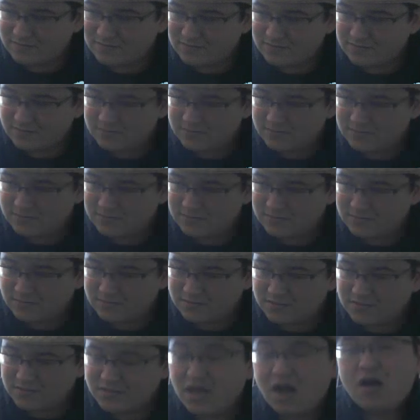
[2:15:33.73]
PS4.
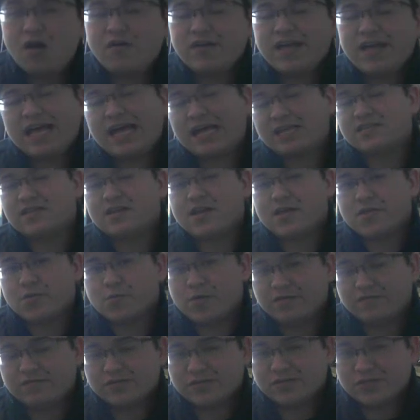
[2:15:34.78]
Oh yeah, that's another
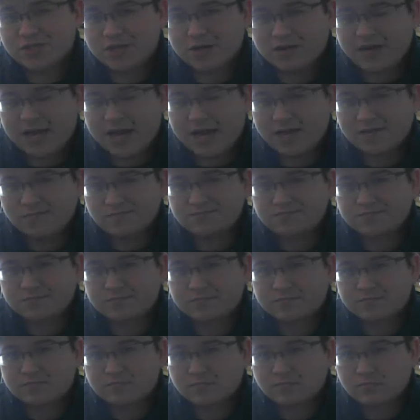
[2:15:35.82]
one for yeah. sure. Yeah, I could
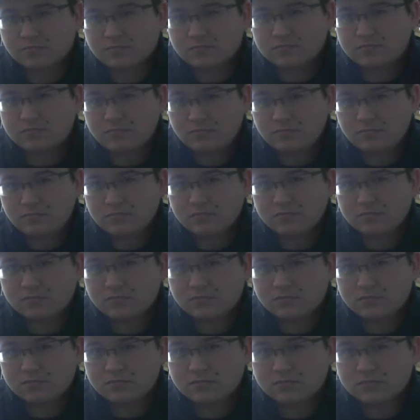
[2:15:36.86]
definitely see that one being a.
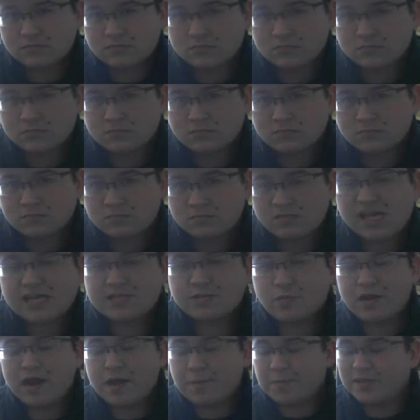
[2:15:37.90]
That's
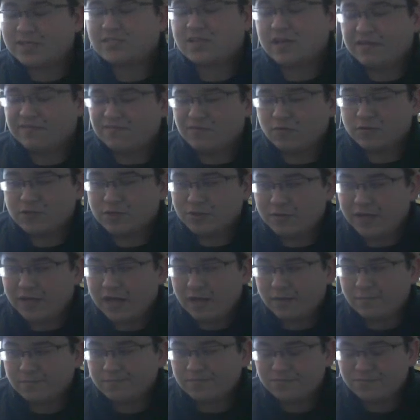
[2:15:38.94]
one I'm excited for too. Yeah,
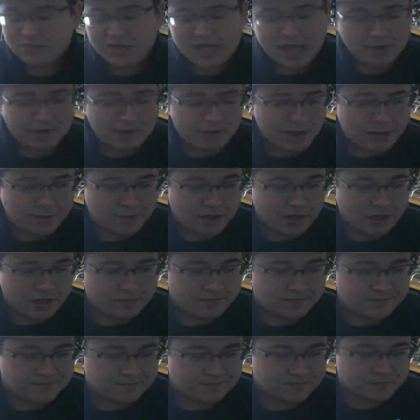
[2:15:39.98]
yeah. That one might be good. That
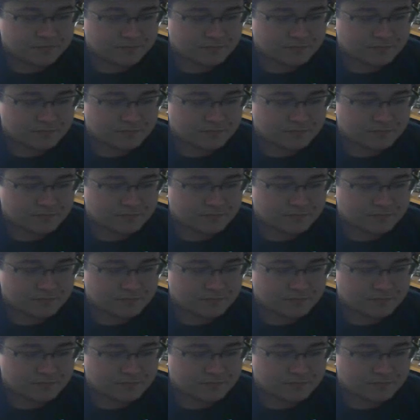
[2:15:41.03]
one.